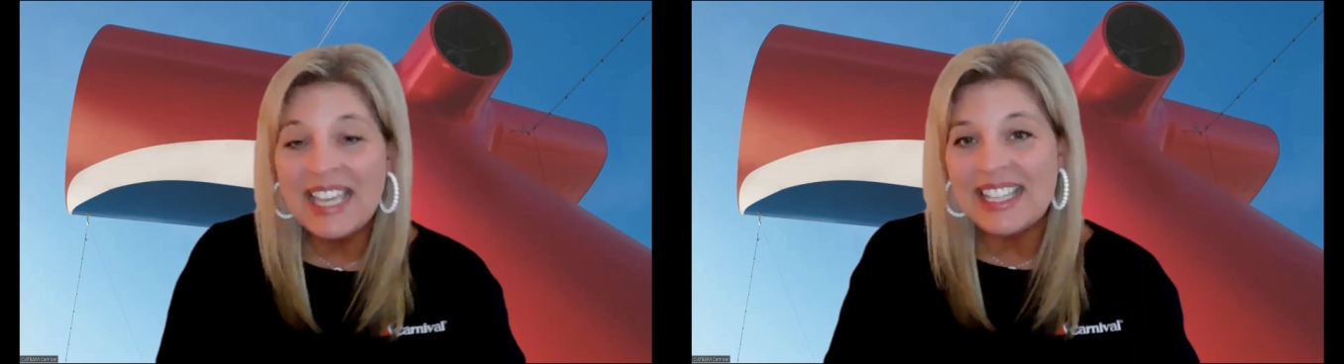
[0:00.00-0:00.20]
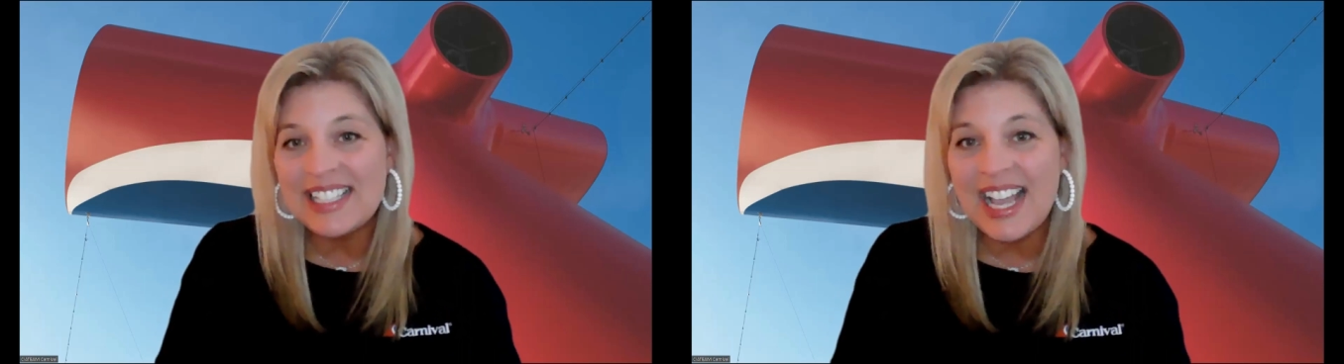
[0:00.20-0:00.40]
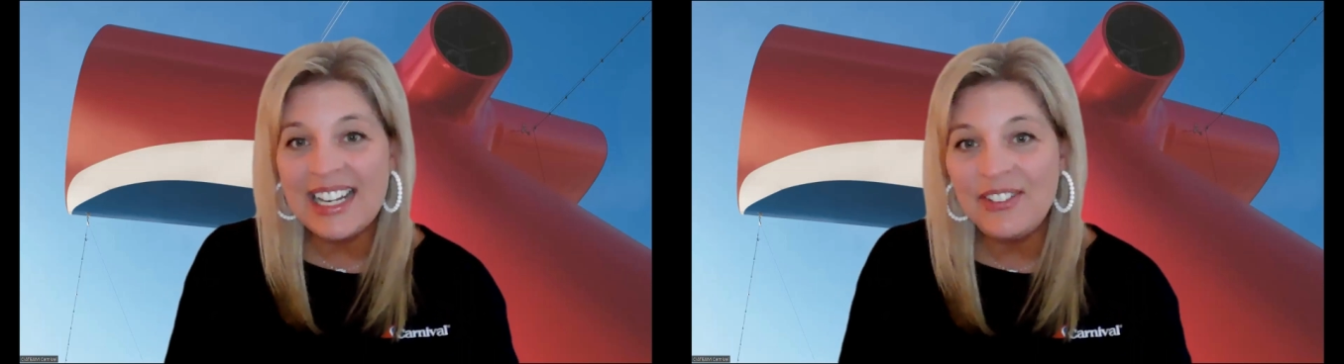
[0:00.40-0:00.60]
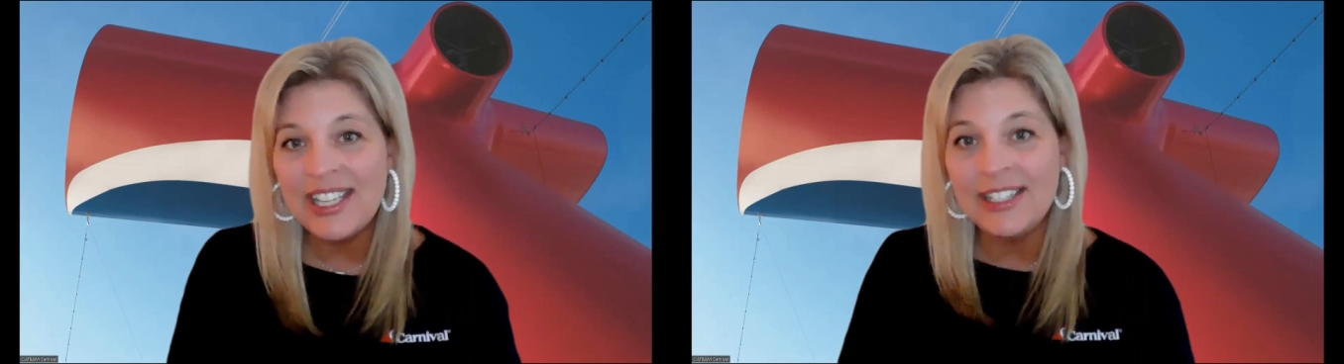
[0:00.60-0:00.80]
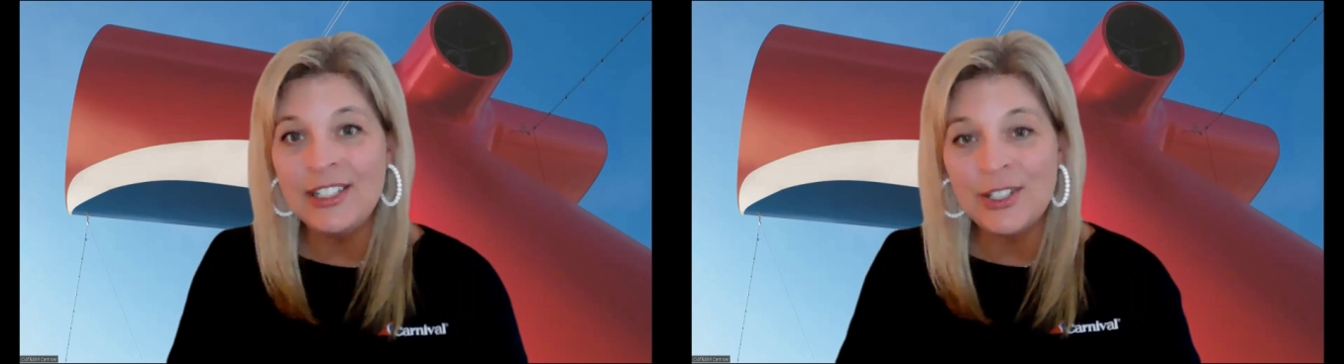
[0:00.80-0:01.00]
that's kind of
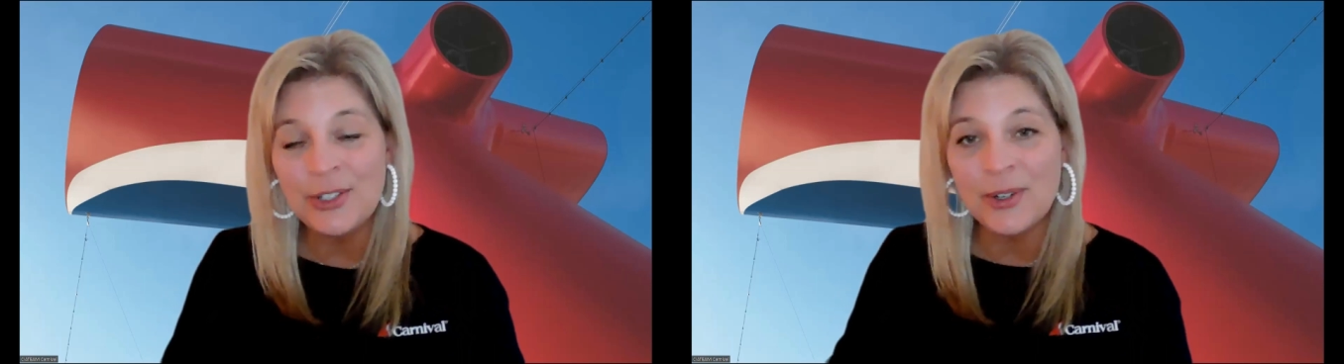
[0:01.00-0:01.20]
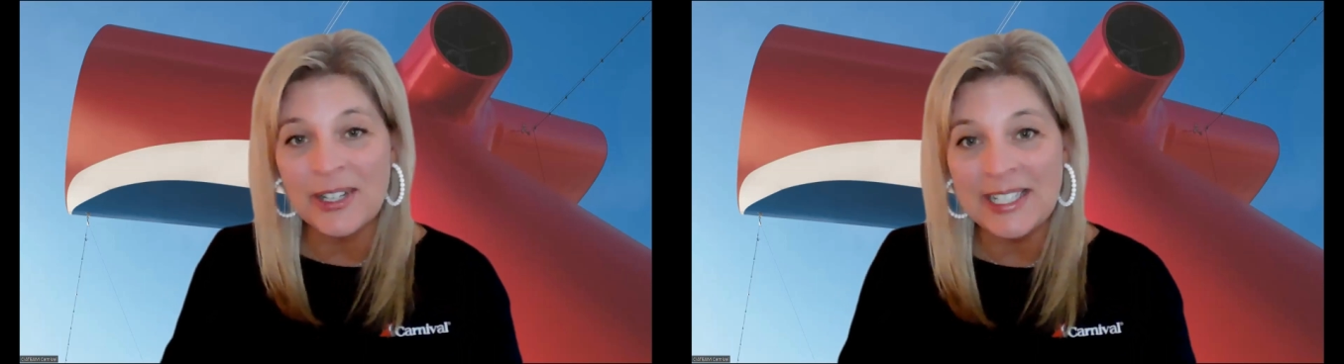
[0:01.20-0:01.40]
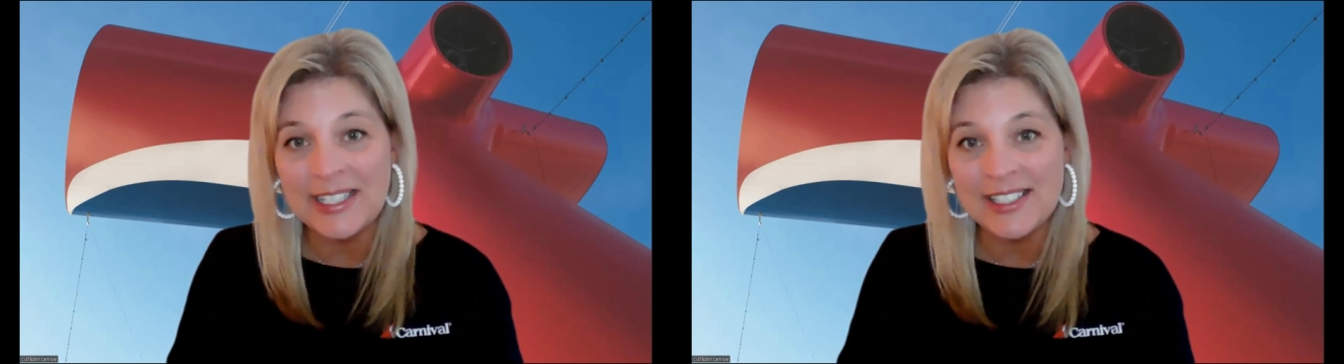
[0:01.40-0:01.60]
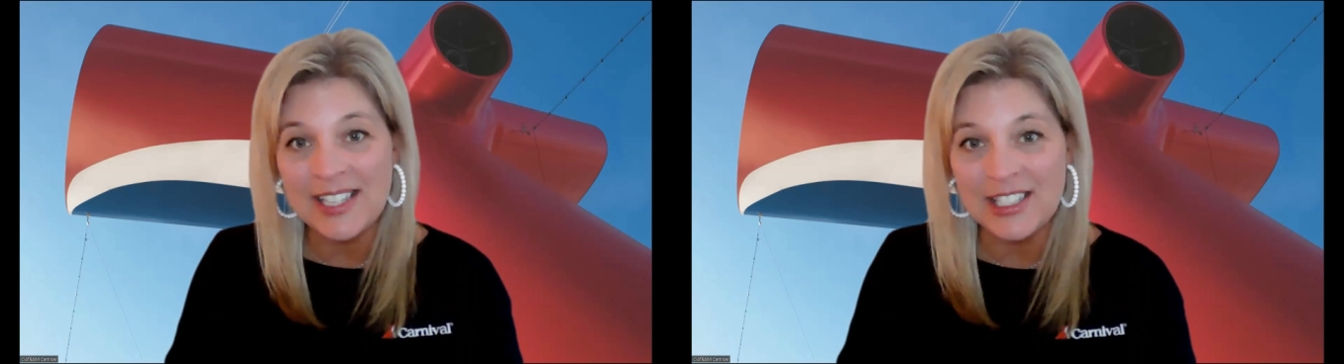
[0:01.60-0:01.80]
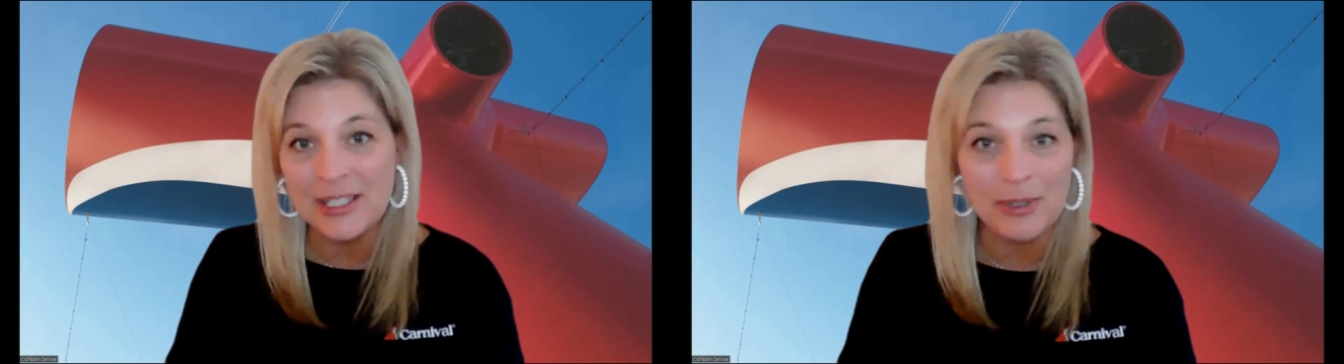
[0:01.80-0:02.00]
hidden or
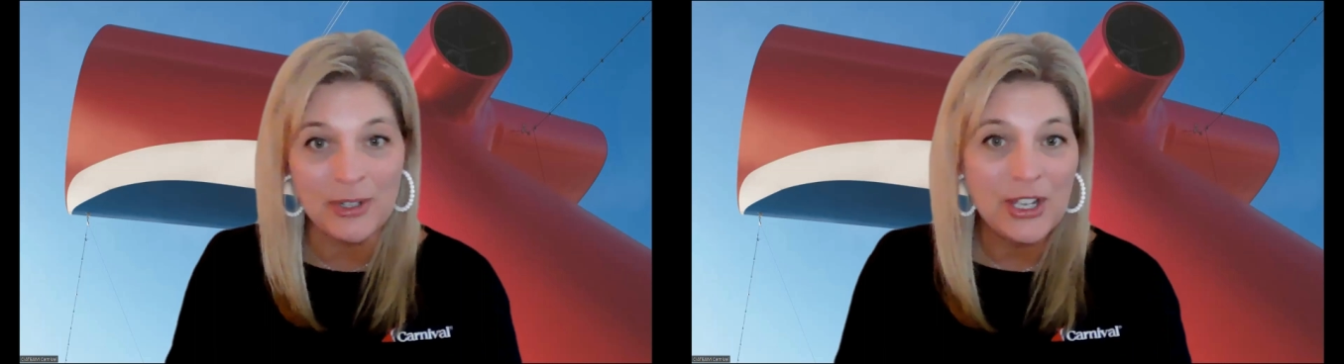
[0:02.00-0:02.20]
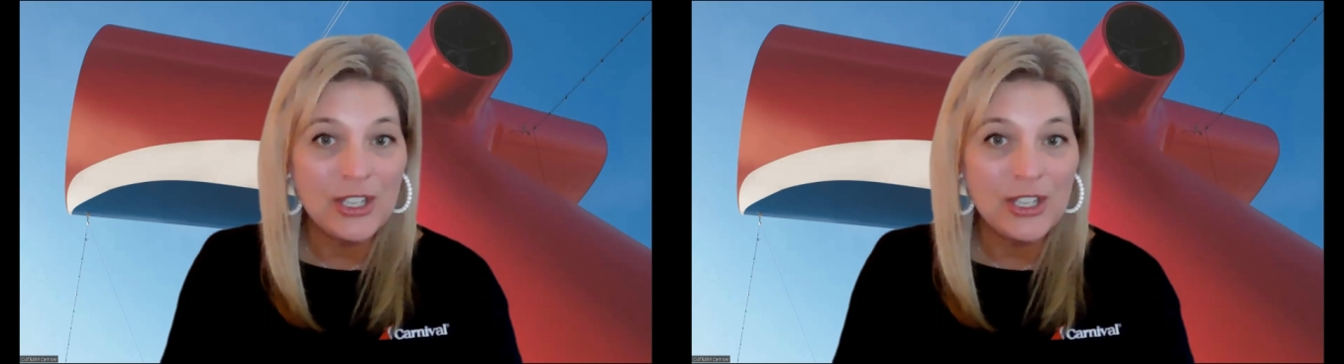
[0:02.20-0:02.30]
inaccessible.